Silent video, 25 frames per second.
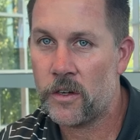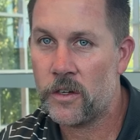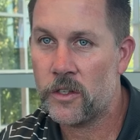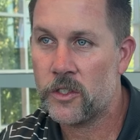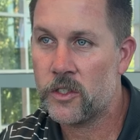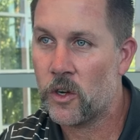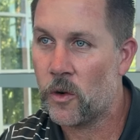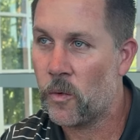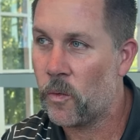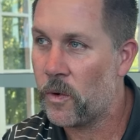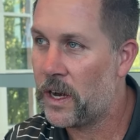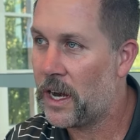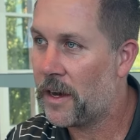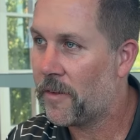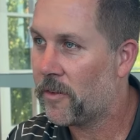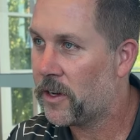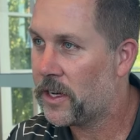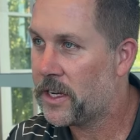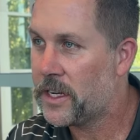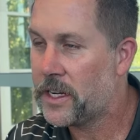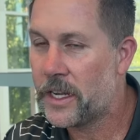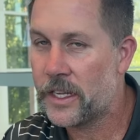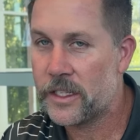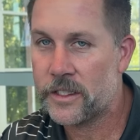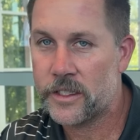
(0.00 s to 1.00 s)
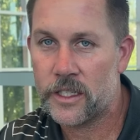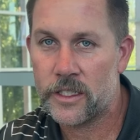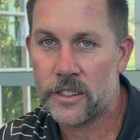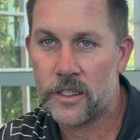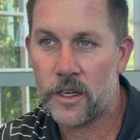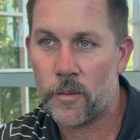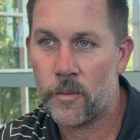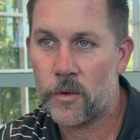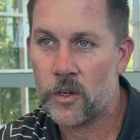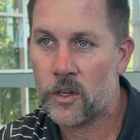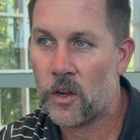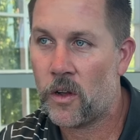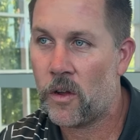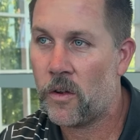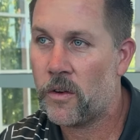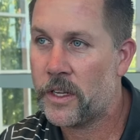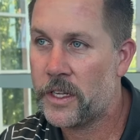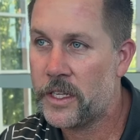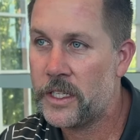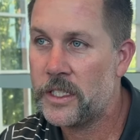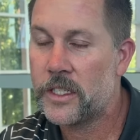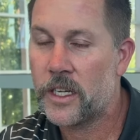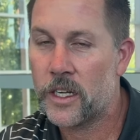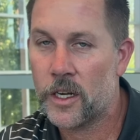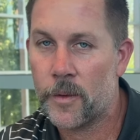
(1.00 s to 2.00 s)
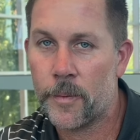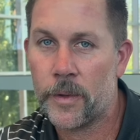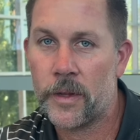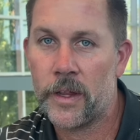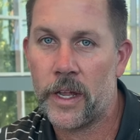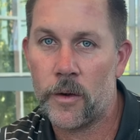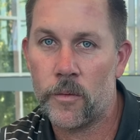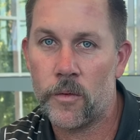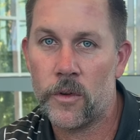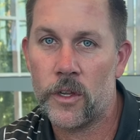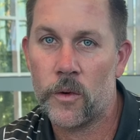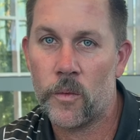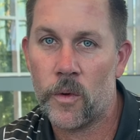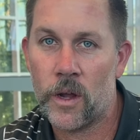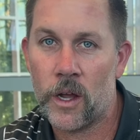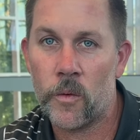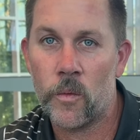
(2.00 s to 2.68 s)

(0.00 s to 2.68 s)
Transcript: So whenever he gets his number called, he's going to play really well.